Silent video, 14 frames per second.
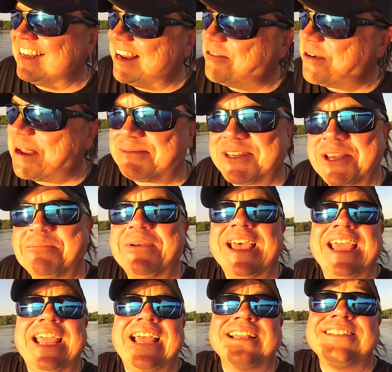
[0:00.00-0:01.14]
That wraps up
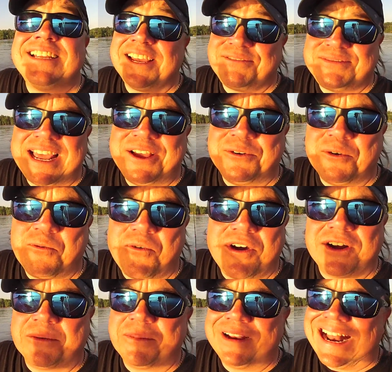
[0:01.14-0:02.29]
a tough day on the
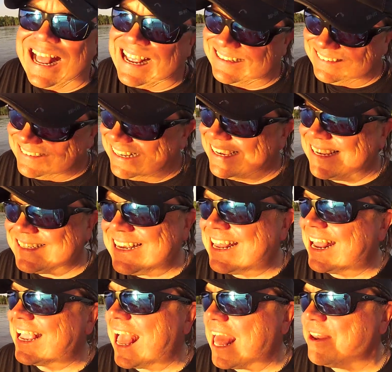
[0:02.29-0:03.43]
water. But like I said,
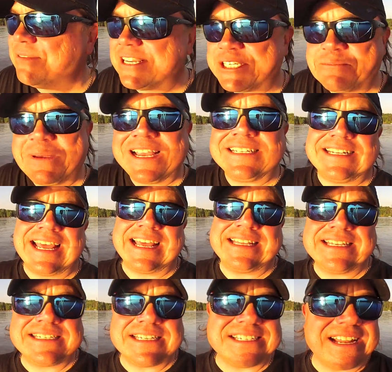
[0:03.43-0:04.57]
I kind of expected that.
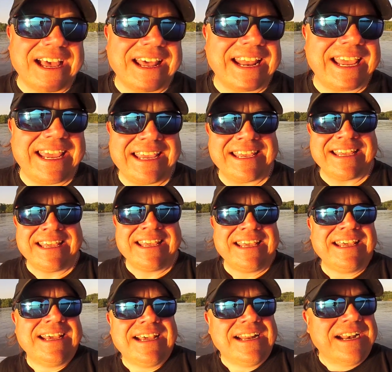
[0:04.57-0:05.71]
This is not
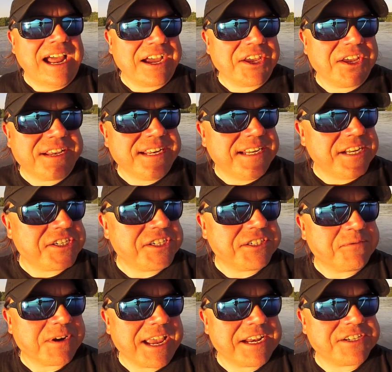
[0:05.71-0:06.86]
good conditions
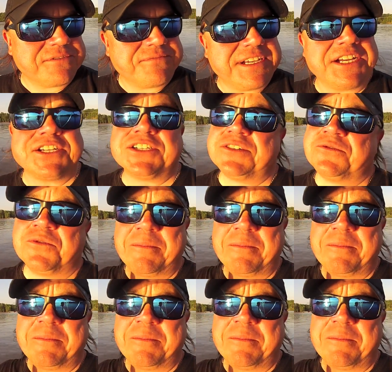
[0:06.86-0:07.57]
for catching fish.